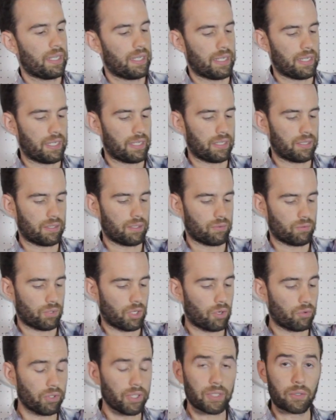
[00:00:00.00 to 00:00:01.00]
And
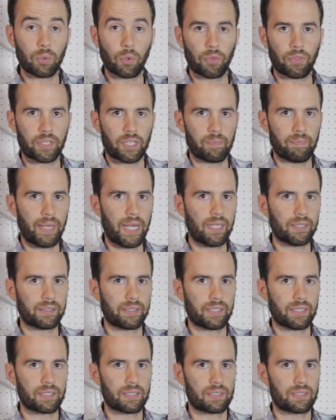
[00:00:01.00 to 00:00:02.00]
a really cool thing about
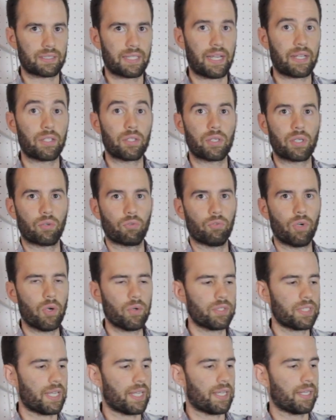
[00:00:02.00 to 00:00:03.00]
this is that you can
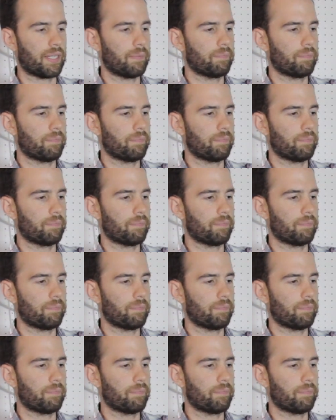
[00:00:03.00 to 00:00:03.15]
rotate